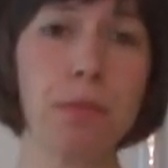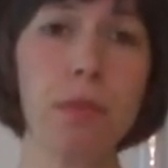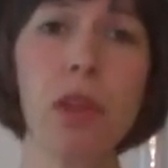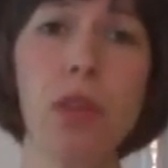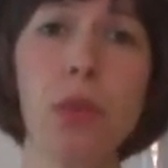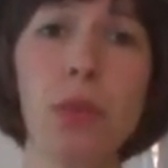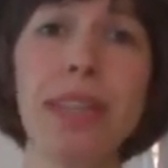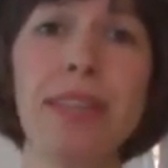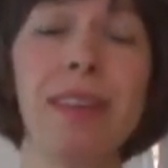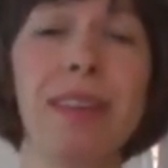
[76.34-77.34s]
And the
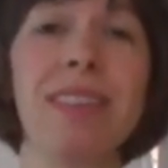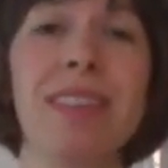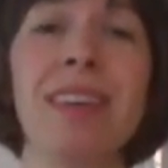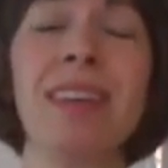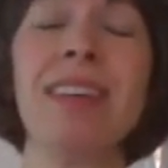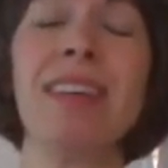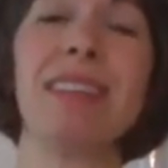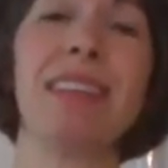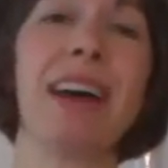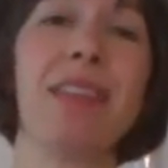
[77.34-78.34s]
reason is
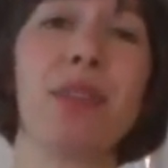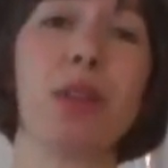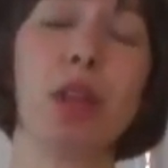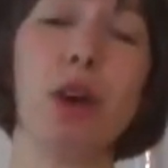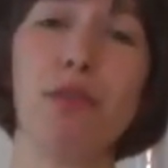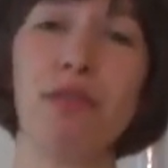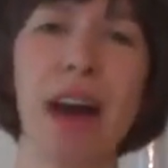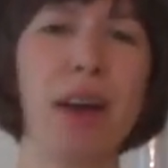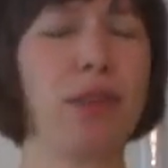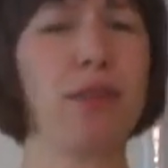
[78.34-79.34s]
that the low
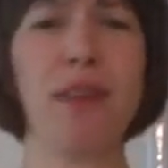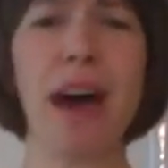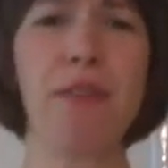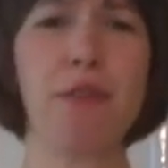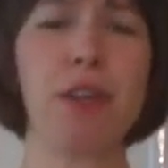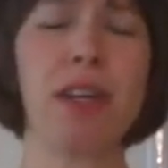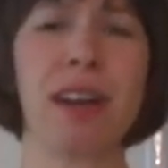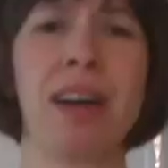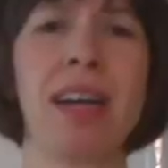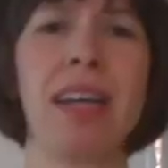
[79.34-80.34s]
fat or the fat-free
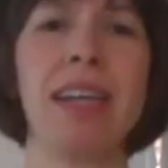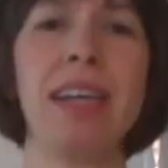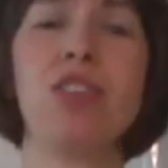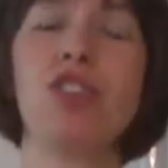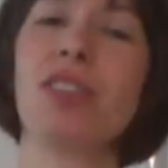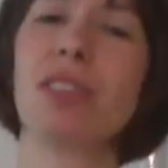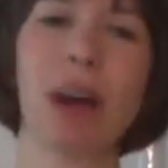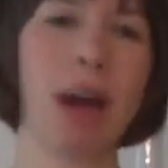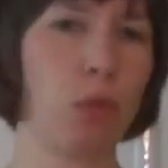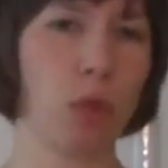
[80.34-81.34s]
kind is just
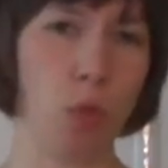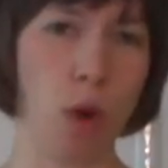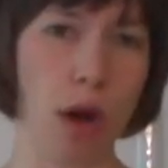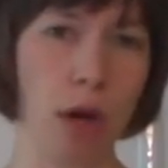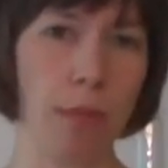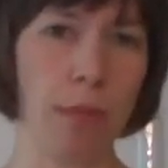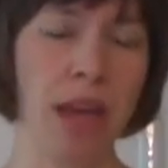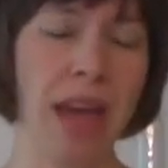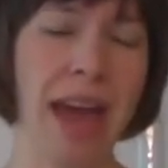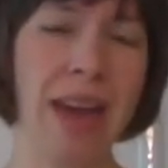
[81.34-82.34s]
cut with water
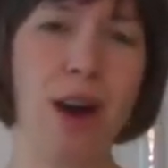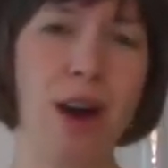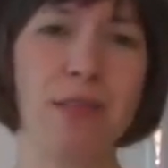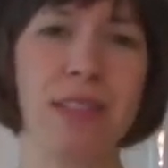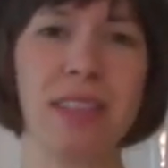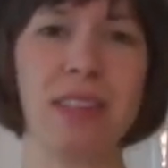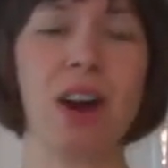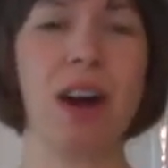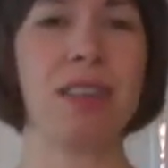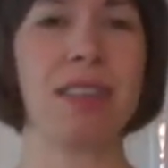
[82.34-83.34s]
and often
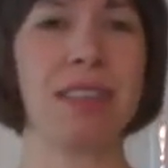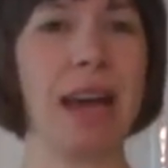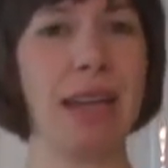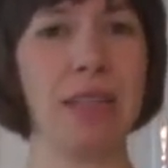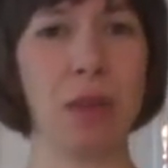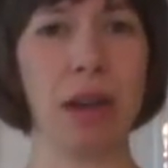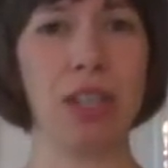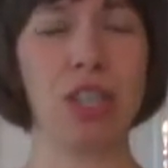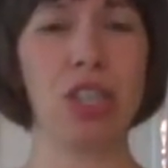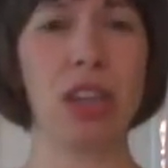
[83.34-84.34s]
costs as
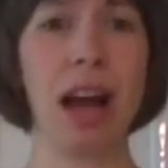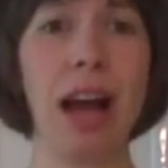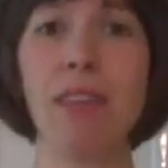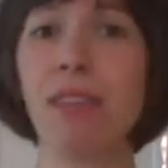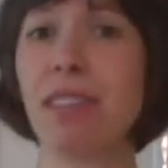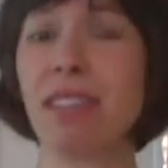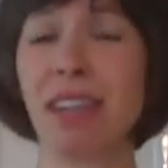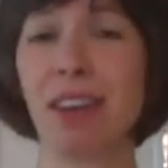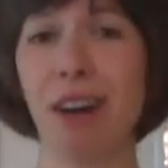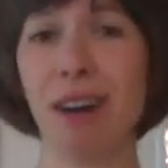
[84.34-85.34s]
much. I've even seen
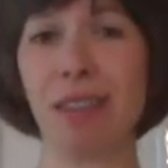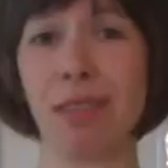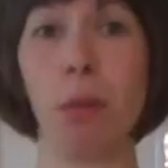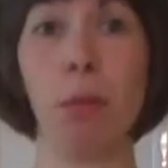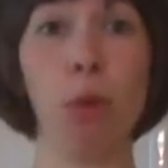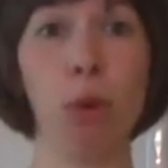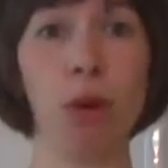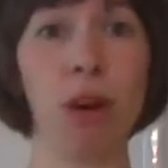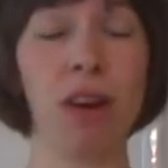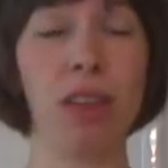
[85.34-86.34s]
it cost
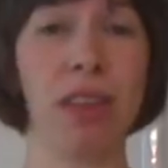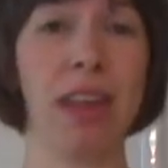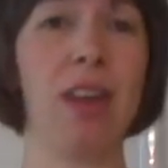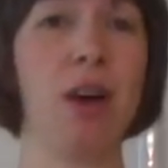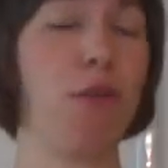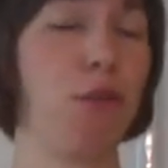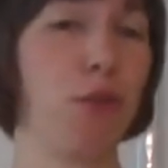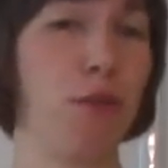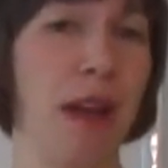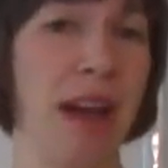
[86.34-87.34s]
more than a full
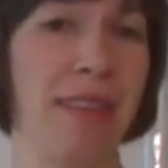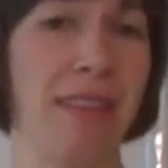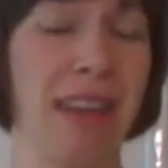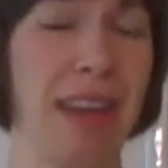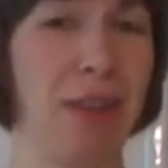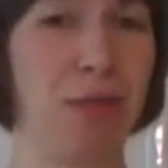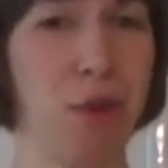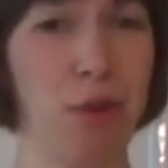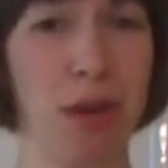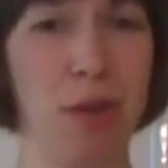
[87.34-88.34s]
fat can of
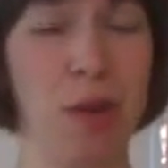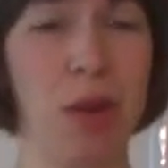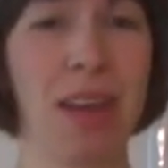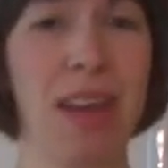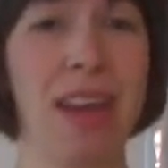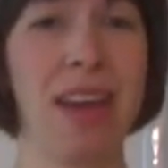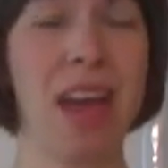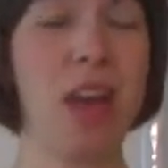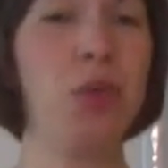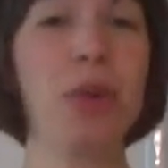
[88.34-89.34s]
coconut milk.
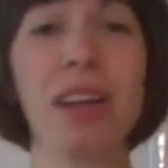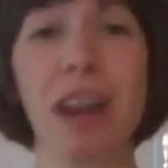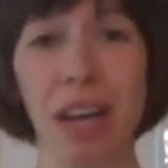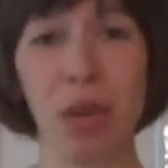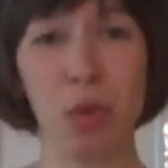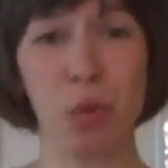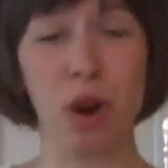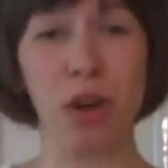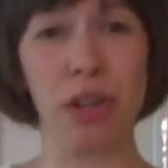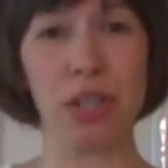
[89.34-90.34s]
And you can cut it with
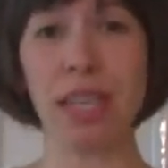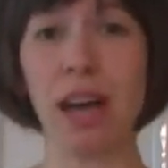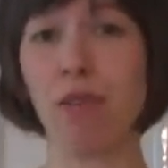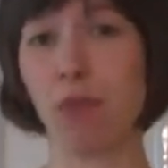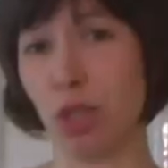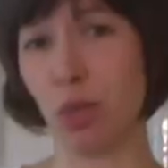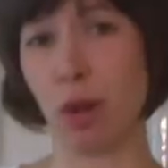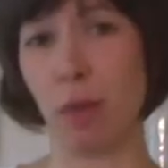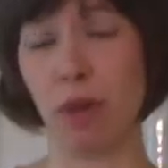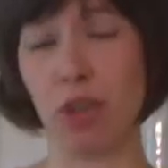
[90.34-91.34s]
water yourself, which is what
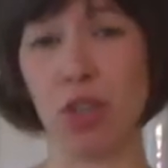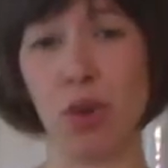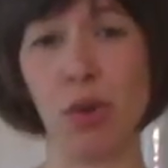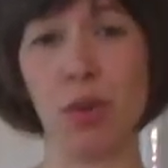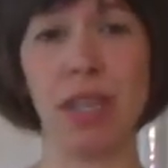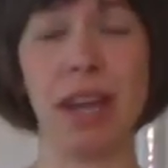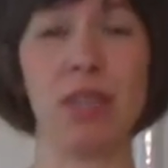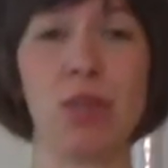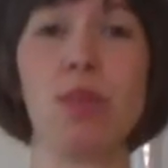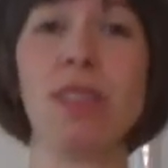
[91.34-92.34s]
I'm going to show you today.
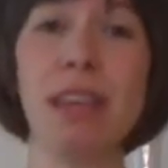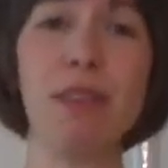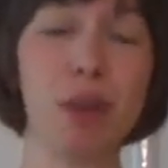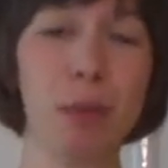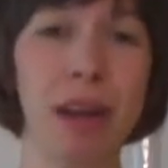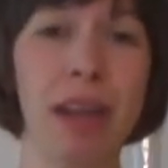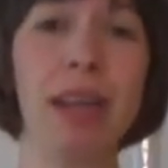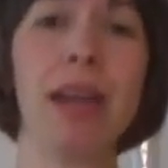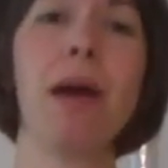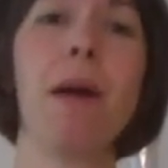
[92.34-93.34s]
So save your
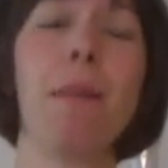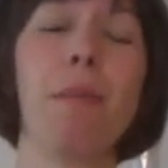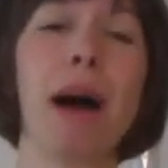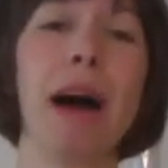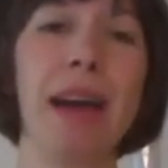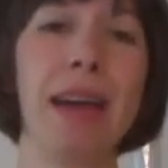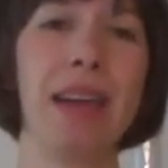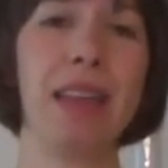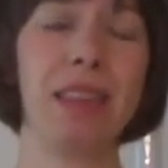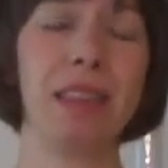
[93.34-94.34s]
money,
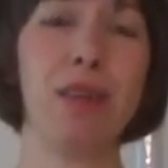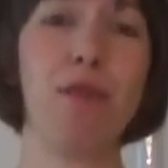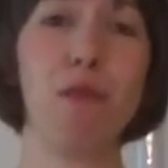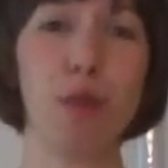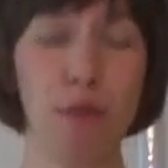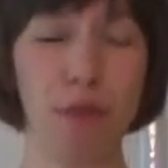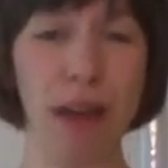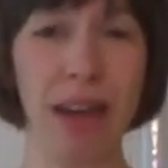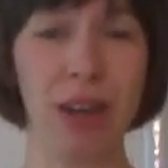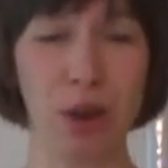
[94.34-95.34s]
buy the full
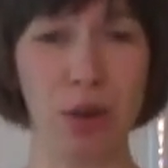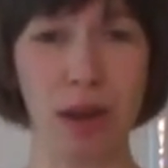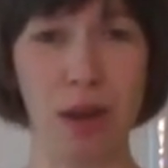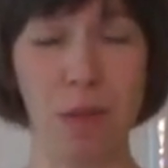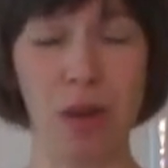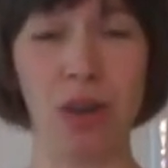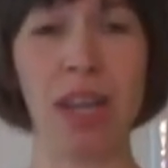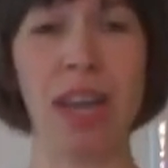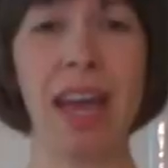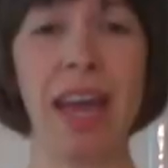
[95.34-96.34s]
fat coconut milk,
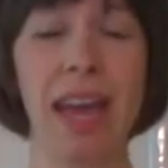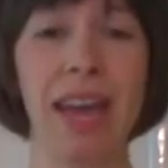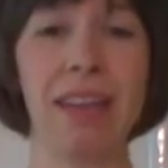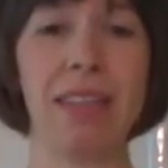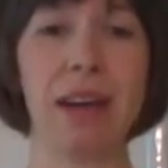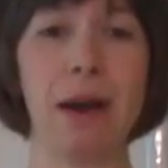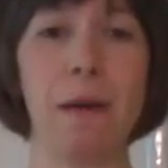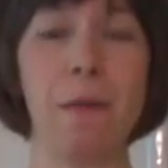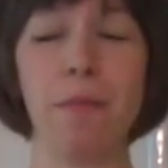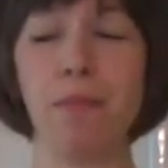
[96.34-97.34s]
and
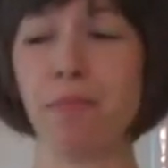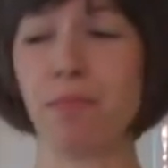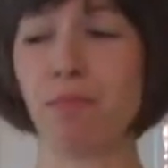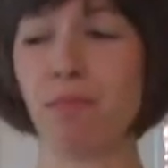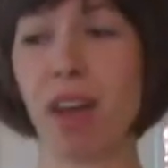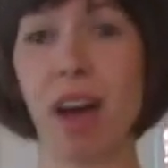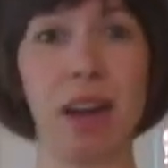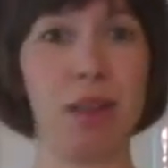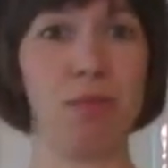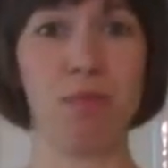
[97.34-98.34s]
cut
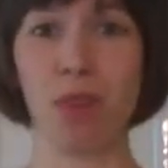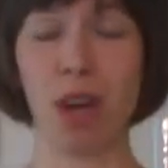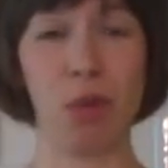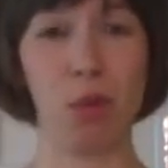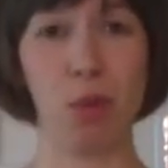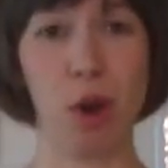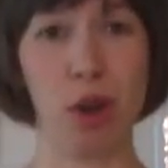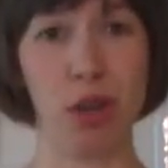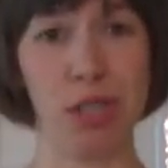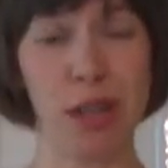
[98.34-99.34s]
it with
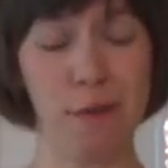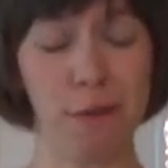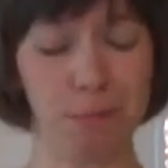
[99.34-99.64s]
water yourself.